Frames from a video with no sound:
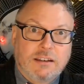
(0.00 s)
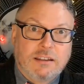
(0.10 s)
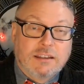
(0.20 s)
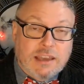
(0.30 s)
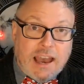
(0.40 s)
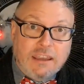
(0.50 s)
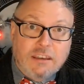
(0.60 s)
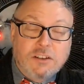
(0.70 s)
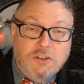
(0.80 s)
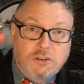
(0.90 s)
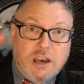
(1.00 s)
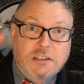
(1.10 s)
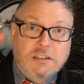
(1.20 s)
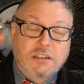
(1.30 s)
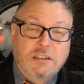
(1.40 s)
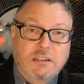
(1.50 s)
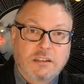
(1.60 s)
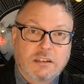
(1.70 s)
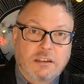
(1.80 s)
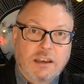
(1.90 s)
The guy you can trust
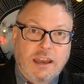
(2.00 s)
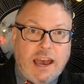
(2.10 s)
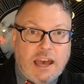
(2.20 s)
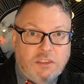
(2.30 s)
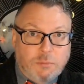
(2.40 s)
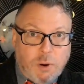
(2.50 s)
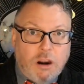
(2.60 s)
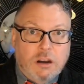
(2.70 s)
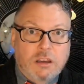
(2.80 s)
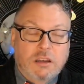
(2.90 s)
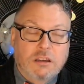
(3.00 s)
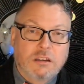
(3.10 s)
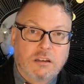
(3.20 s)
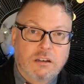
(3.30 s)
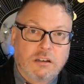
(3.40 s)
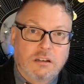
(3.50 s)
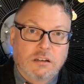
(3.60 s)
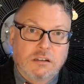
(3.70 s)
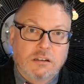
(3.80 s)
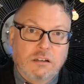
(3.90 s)
at the park.
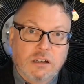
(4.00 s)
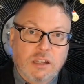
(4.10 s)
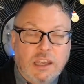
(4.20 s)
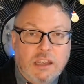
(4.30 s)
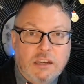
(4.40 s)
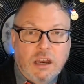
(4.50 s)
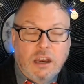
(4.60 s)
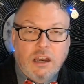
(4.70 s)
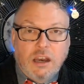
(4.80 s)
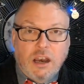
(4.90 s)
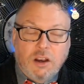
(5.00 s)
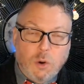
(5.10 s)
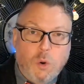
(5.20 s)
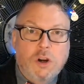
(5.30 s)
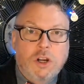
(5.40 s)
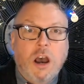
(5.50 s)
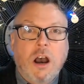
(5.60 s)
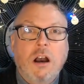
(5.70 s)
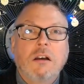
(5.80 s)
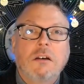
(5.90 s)
Eating a corn
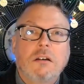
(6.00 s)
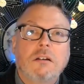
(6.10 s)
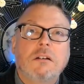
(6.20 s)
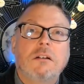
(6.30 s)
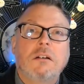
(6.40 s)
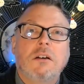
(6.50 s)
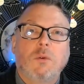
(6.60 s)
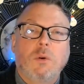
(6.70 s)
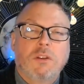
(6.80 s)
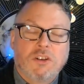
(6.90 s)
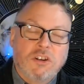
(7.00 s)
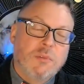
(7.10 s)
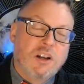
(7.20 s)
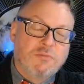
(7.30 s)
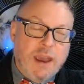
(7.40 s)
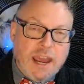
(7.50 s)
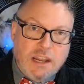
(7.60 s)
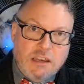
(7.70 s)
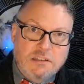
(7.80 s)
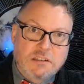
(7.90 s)
dog with too much
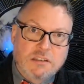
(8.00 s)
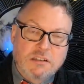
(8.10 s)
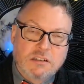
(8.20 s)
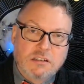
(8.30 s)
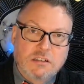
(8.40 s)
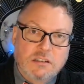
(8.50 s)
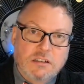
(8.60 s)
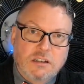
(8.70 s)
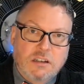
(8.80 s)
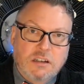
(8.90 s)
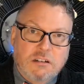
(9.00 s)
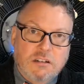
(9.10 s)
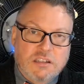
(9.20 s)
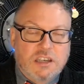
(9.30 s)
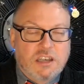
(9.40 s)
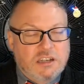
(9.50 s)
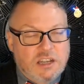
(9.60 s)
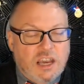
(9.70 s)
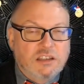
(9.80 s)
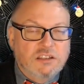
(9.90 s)
mayonnaise. Sitting
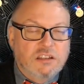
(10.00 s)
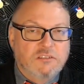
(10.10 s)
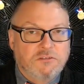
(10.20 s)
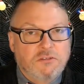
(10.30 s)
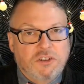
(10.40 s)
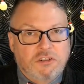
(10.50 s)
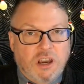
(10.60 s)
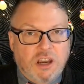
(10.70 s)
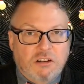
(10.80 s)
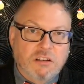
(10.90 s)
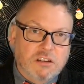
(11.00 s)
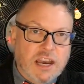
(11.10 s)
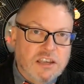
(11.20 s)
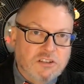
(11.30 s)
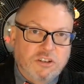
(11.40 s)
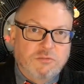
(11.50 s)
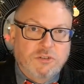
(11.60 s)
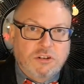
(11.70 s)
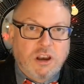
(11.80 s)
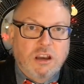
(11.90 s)
next to the food truck or the ice cream
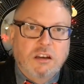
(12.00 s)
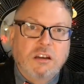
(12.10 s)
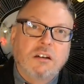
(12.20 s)
truck.